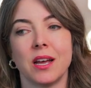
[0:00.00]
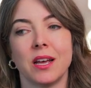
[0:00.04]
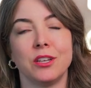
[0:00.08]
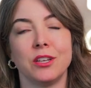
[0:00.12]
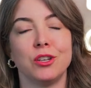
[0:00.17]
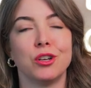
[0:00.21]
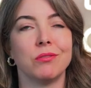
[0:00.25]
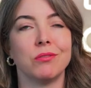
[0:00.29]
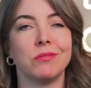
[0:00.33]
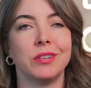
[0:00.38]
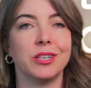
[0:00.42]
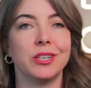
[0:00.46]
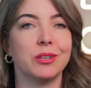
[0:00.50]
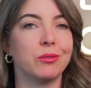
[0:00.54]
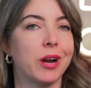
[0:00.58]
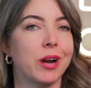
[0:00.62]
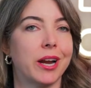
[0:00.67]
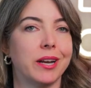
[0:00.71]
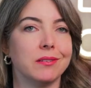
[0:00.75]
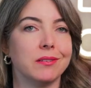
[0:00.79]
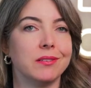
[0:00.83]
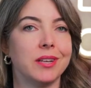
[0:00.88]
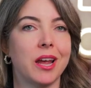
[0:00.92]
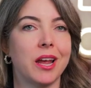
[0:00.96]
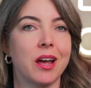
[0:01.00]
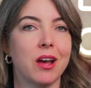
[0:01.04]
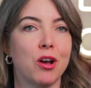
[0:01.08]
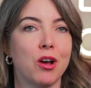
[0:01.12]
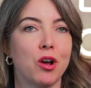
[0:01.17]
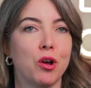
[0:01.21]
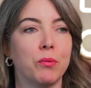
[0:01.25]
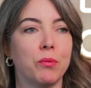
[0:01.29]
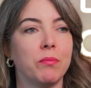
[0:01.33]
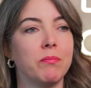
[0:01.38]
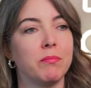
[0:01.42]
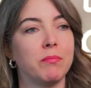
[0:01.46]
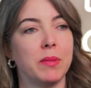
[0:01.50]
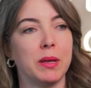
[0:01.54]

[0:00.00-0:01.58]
you don't need to write it down.